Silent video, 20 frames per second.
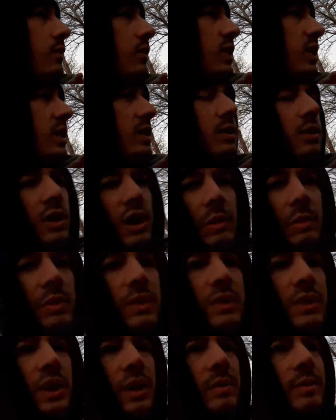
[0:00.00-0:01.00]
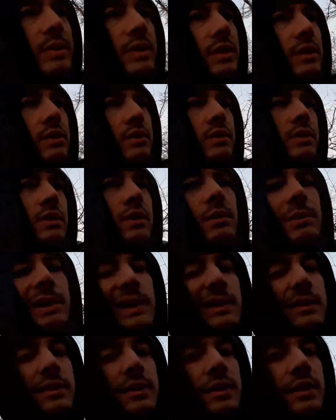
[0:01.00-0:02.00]
We did do a couple stops though, so I
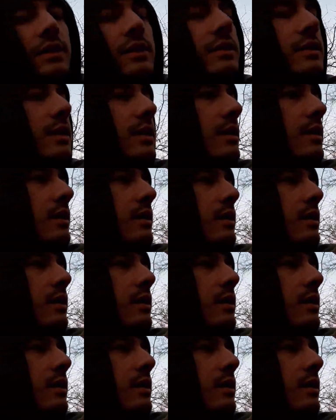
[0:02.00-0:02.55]
bet 6.